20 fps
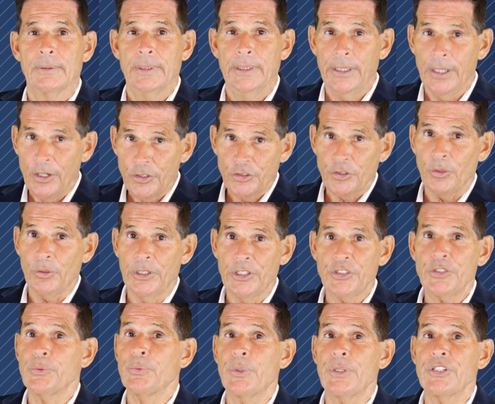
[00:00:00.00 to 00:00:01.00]
he also
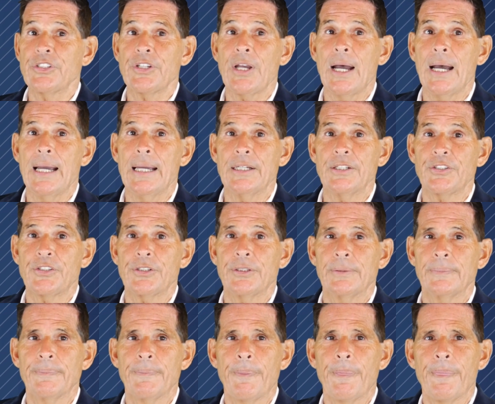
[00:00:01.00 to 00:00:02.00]
listened with his eyes.
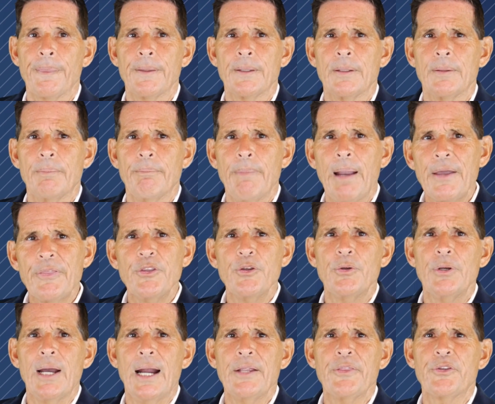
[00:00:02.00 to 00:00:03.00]

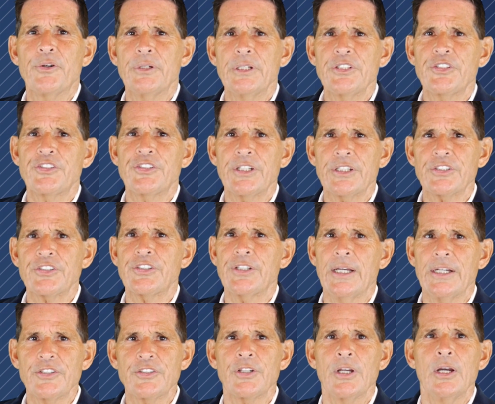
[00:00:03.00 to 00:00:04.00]
Matthew 9:36
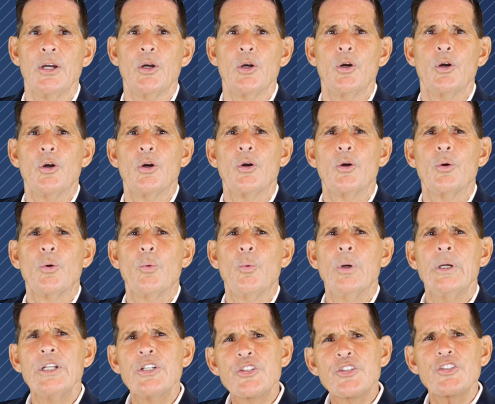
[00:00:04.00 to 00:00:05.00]
says,
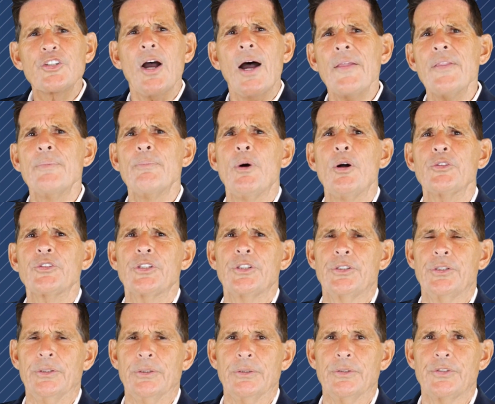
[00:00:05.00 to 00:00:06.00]
"When he saw the
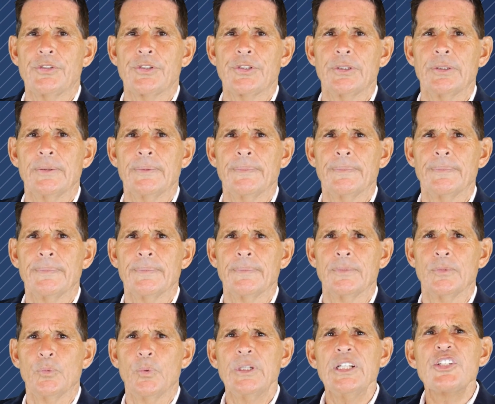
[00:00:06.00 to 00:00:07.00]
multitudes,
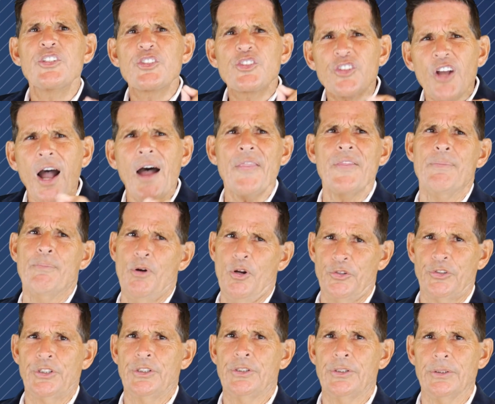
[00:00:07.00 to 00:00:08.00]
when he saw the
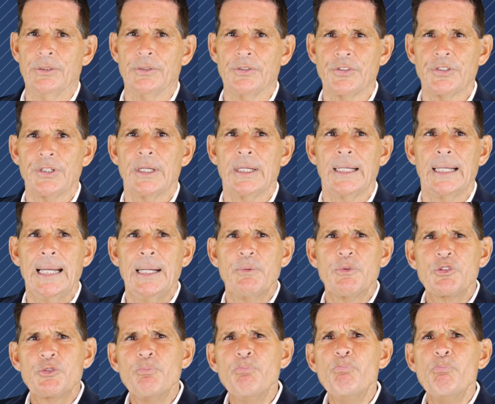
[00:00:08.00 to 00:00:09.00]
multitudes, he
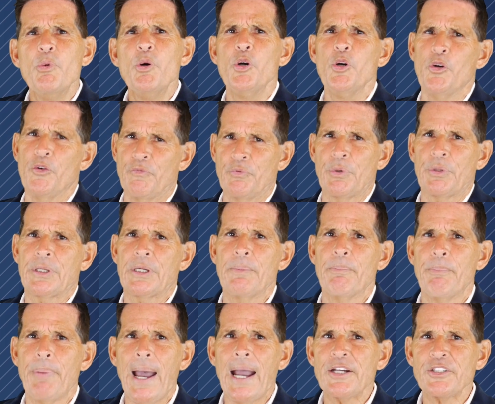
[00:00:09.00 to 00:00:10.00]
was moved with
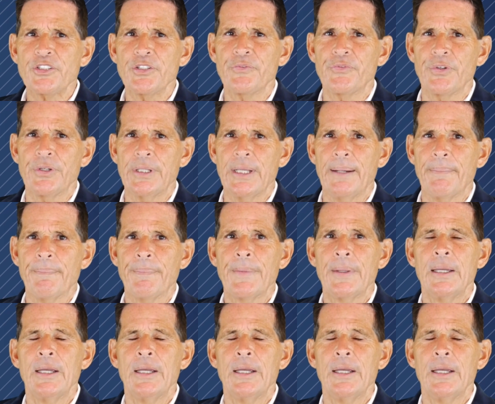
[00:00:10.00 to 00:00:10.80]
compassion for them,